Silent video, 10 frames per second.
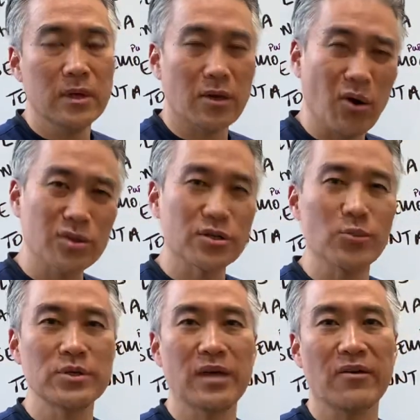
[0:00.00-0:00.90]
Also,
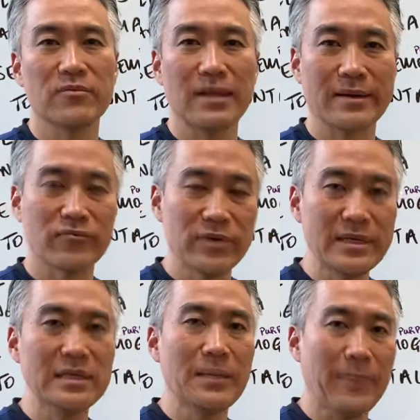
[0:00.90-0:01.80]
when you have like
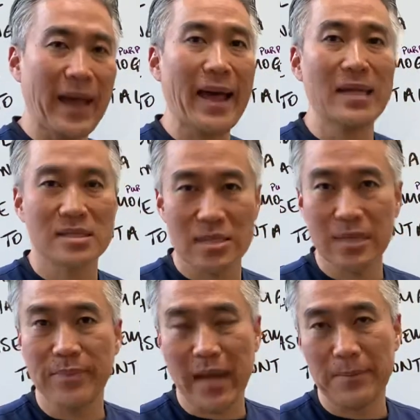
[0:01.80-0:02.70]
really bad
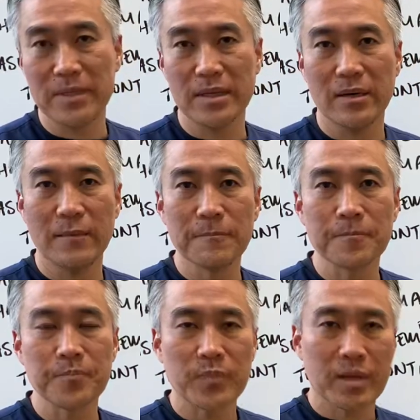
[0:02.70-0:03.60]
sleep apnea,
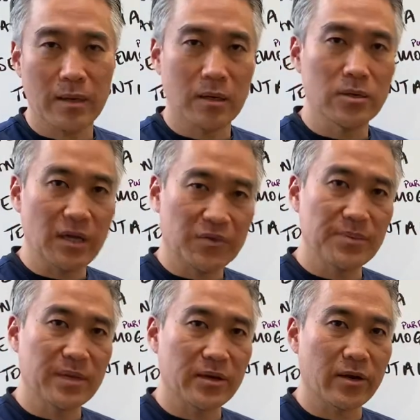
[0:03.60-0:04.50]
uh, you have to
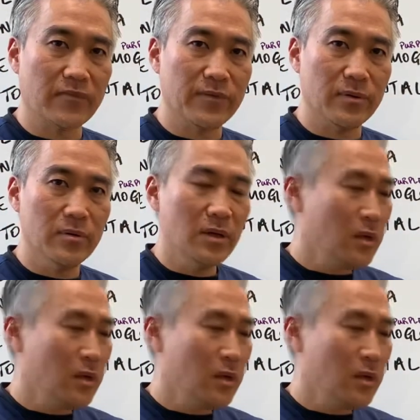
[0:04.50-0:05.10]
be careful.